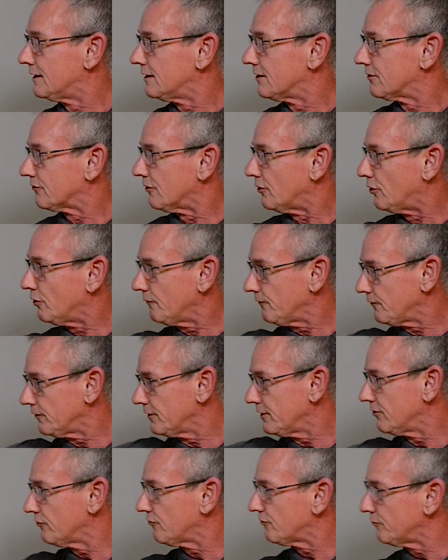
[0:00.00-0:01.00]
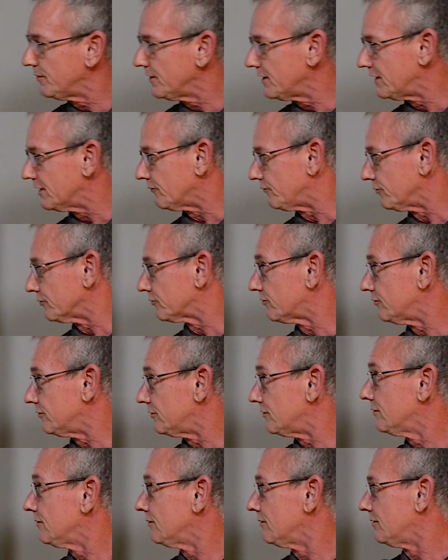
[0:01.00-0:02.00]
So hopefully this has been helpful to
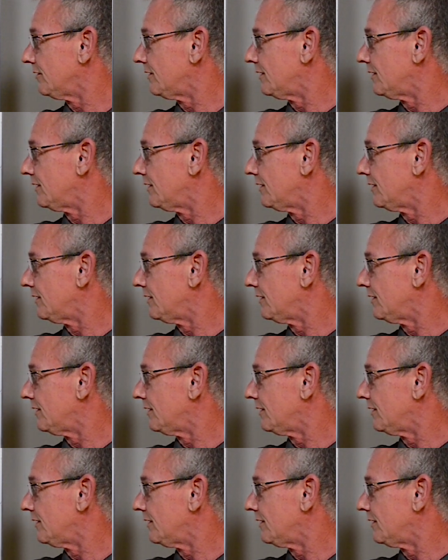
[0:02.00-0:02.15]
you.